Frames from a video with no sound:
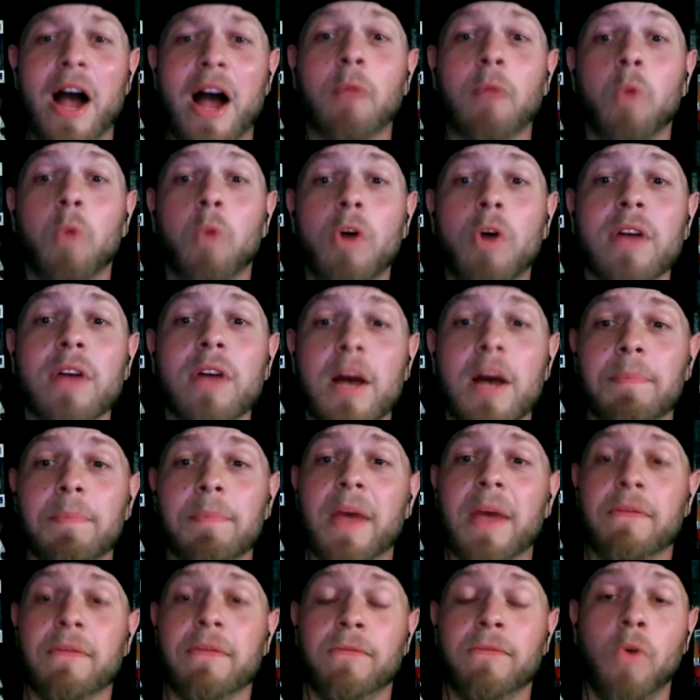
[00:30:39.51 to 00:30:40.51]
Oof. I woke up
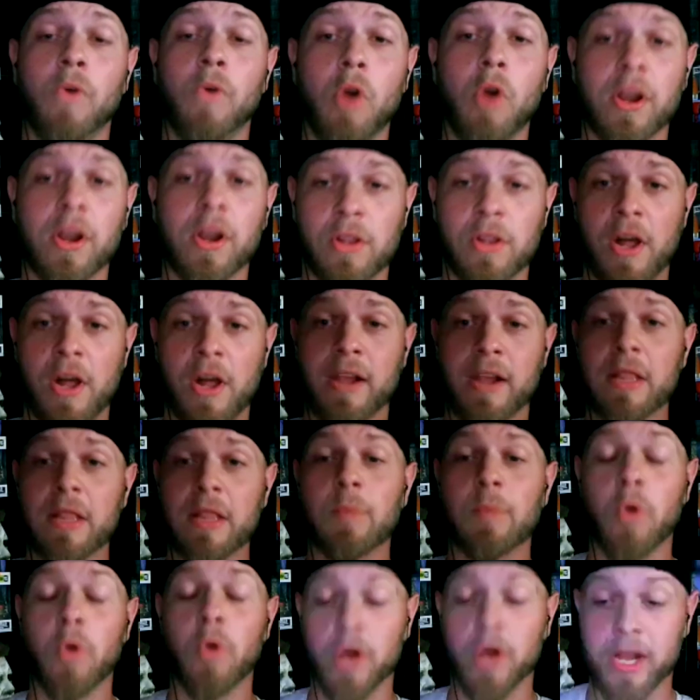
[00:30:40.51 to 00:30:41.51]
at 4:00 in the
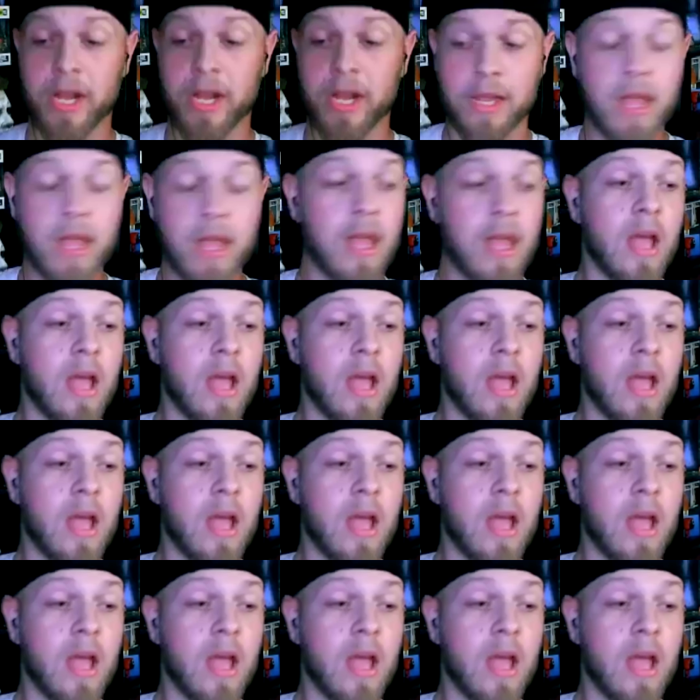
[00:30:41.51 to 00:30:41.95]
morning.